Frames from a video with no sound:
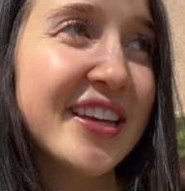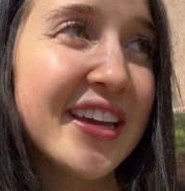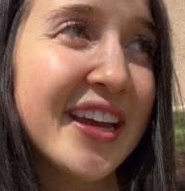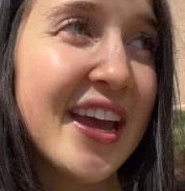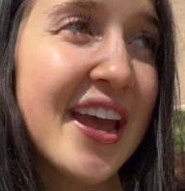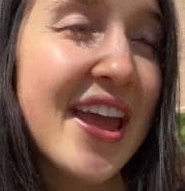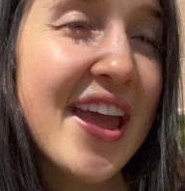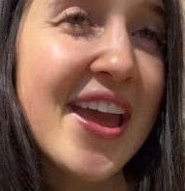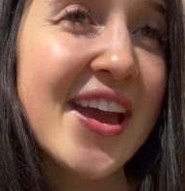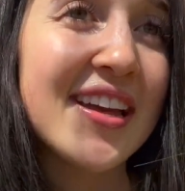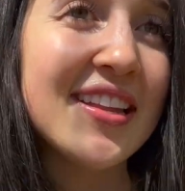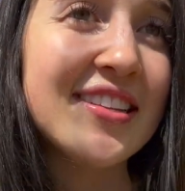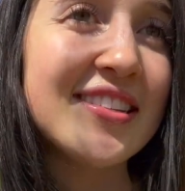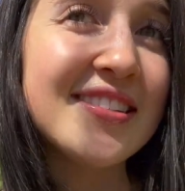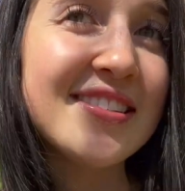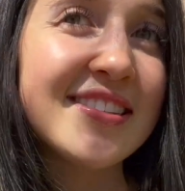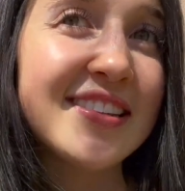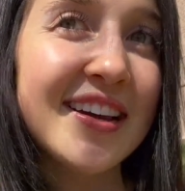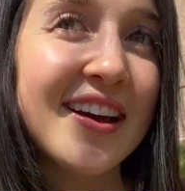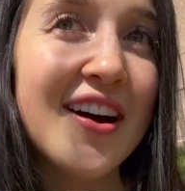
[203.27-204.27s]
And
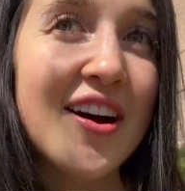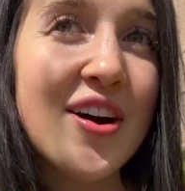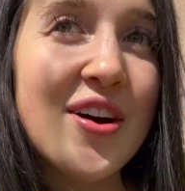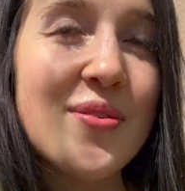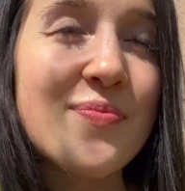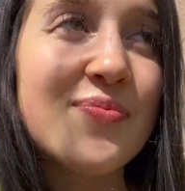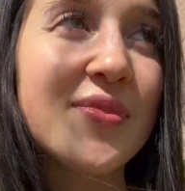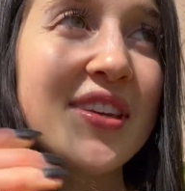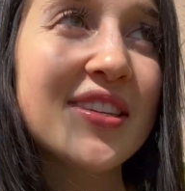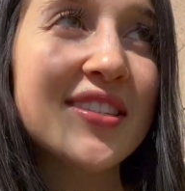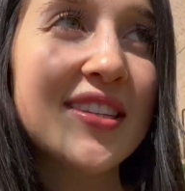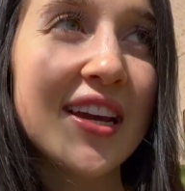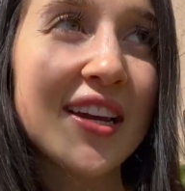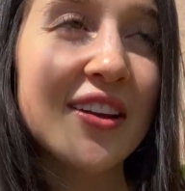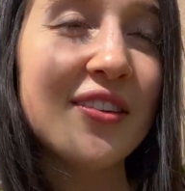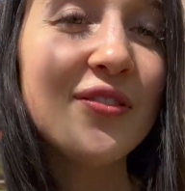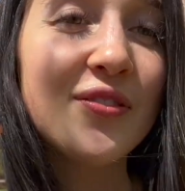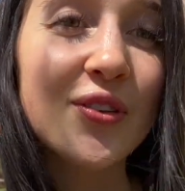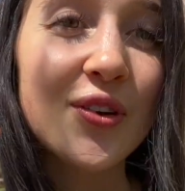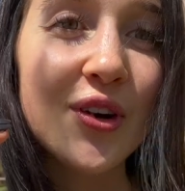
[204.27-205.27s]
the
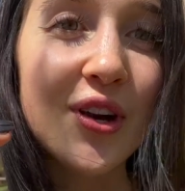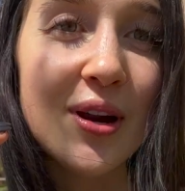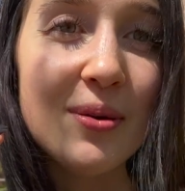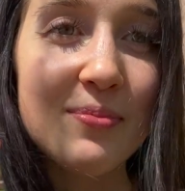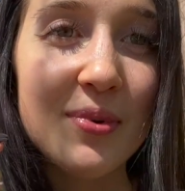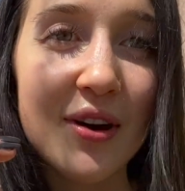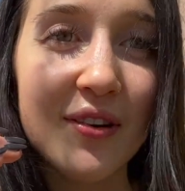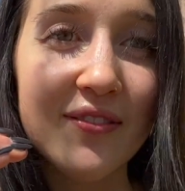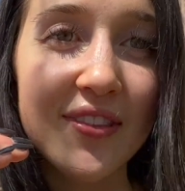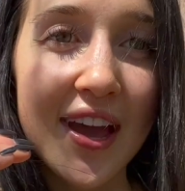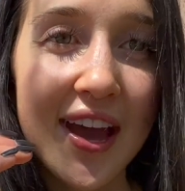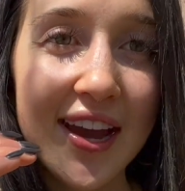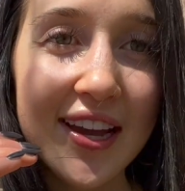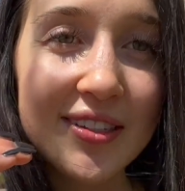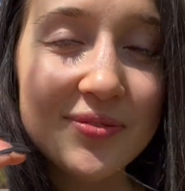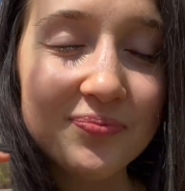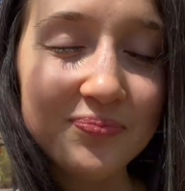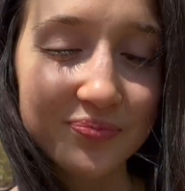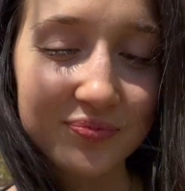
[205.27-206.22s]
second floor above that